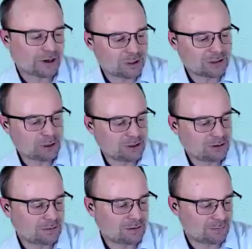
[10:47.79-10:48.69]

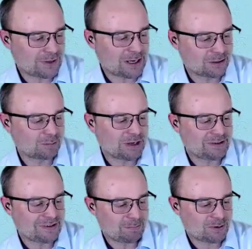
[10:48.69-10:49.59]
We divided it by
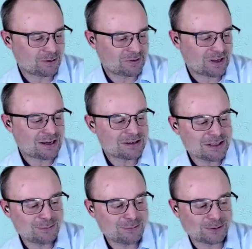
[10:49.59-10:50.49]
chapters, and
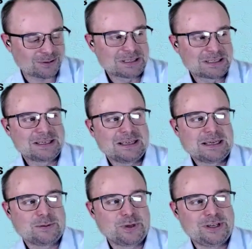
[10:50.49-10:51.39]
even
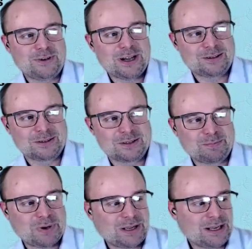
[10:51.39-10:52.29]
we divided
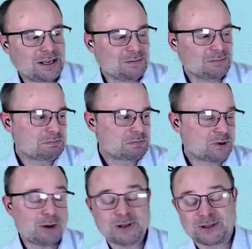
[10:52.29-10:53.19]
it by
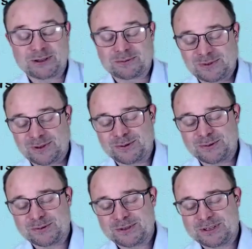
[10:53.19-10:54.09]
topic.
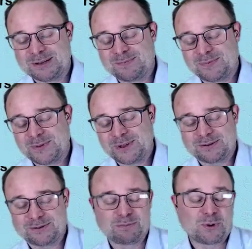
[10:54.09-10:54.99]
So Tim
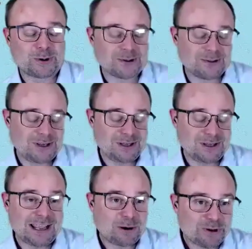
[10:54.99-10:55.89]
did more the
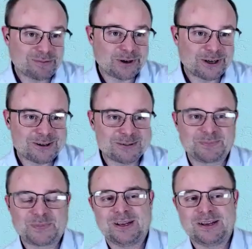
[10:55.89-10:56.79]
language part,
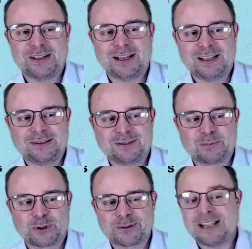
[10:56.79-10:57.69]
and I did
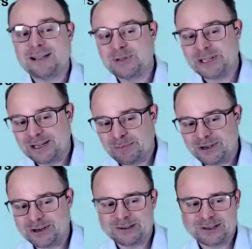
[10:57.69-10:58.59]
more the API
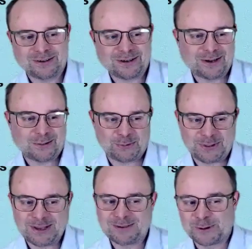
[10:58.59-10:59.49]
part. And I
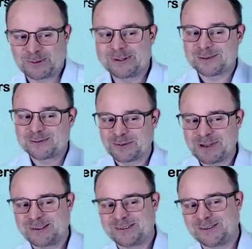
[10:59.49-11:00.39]
think with this
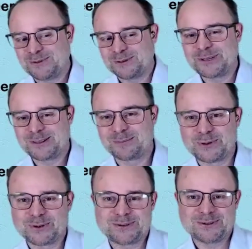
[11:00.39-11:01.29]
information, if you read the book,